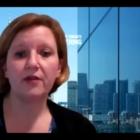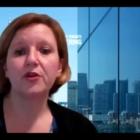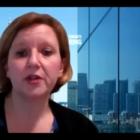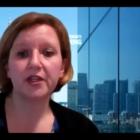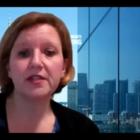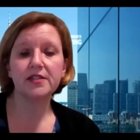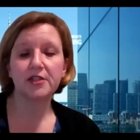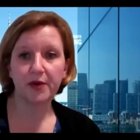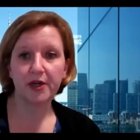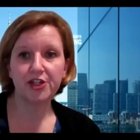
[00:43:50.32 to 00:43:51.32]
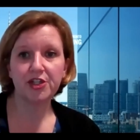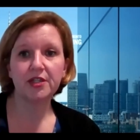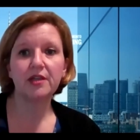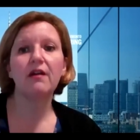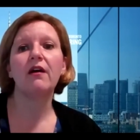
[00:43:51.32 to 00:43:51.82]
for early
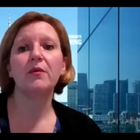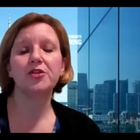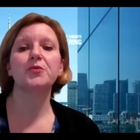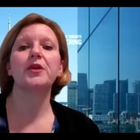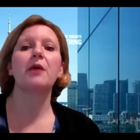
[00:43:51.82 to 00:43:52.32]
consideration, which would